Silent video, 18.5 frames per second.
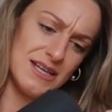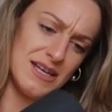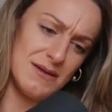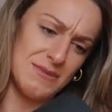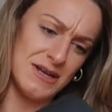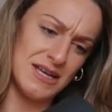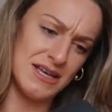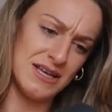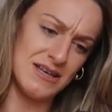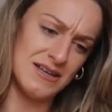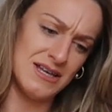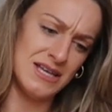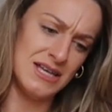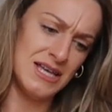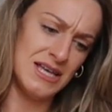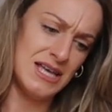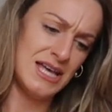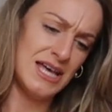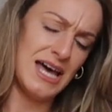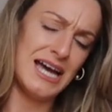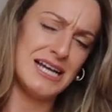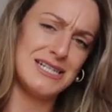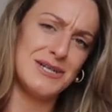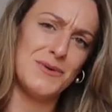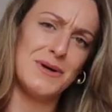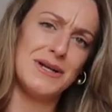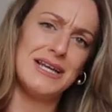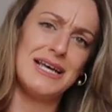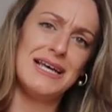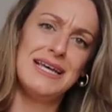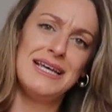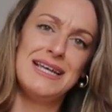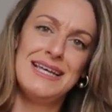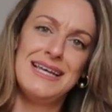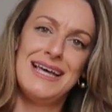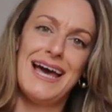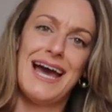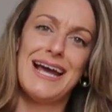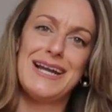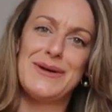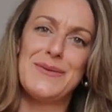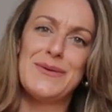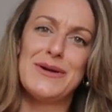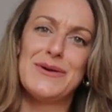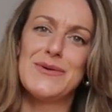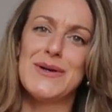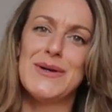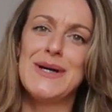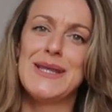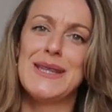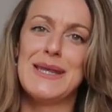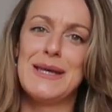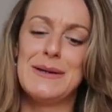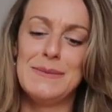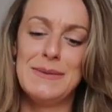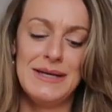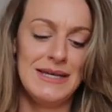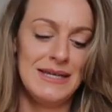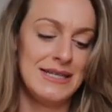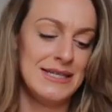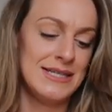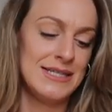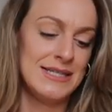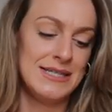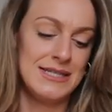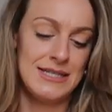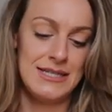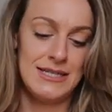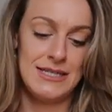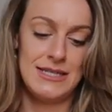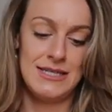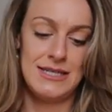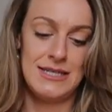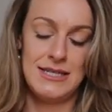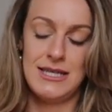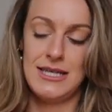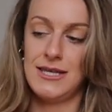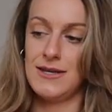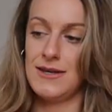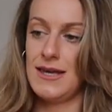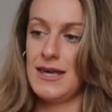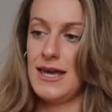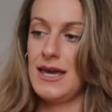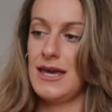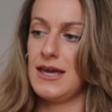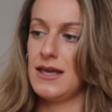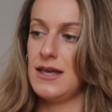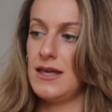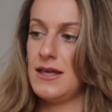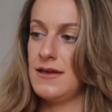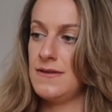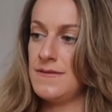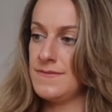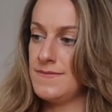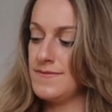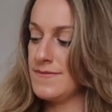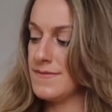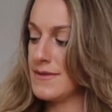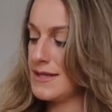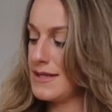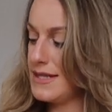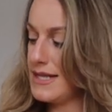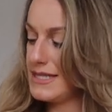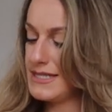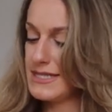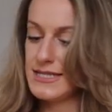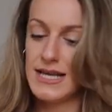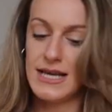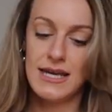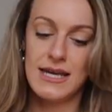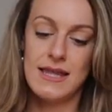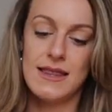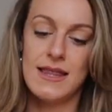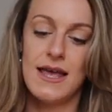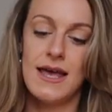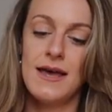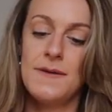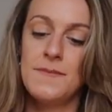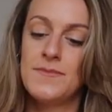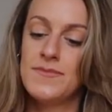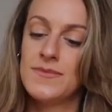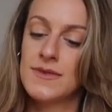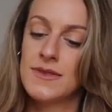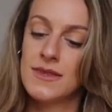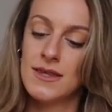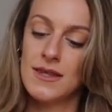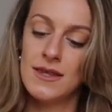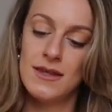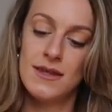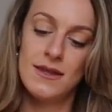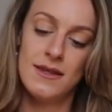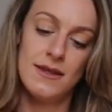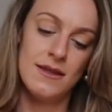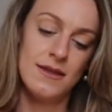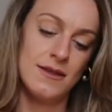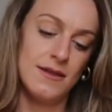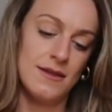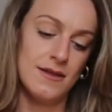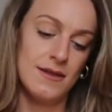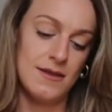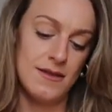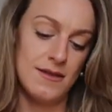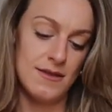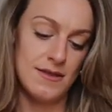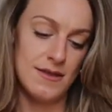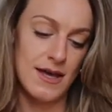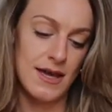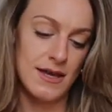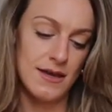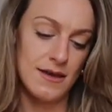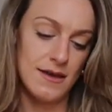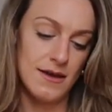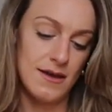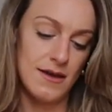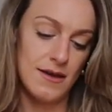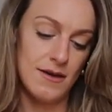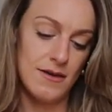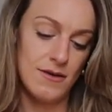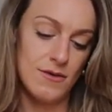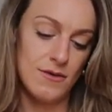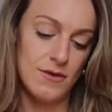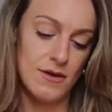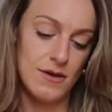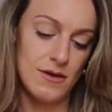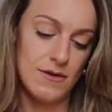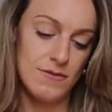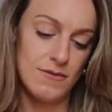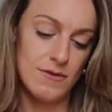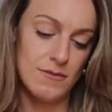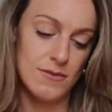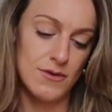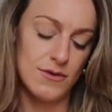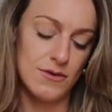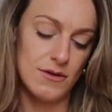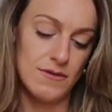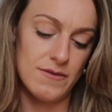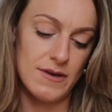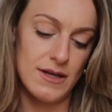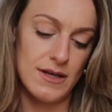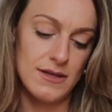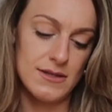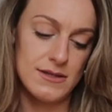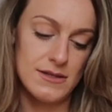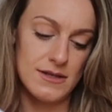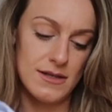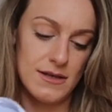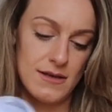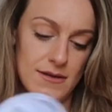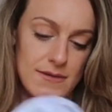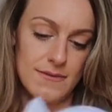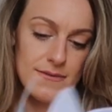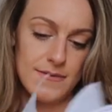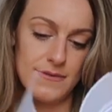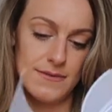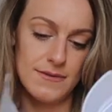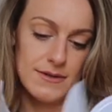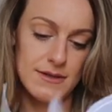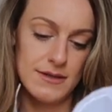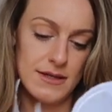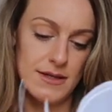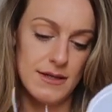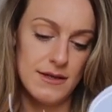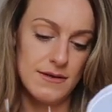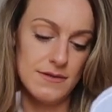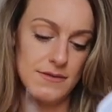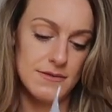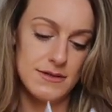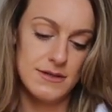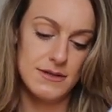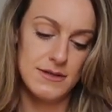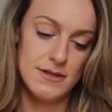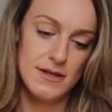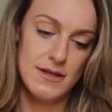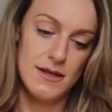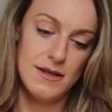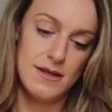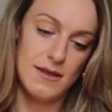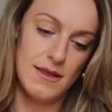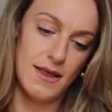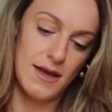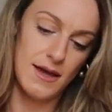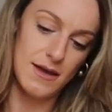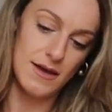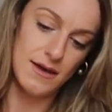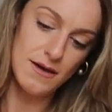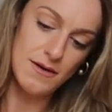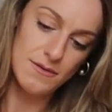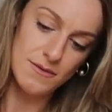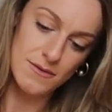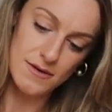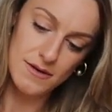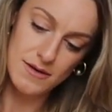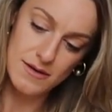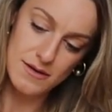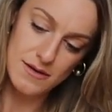like I'm like, I don't want to ruin them. Okay, they're snug in there. Thank you from all of us. Oh, cute. Thank you.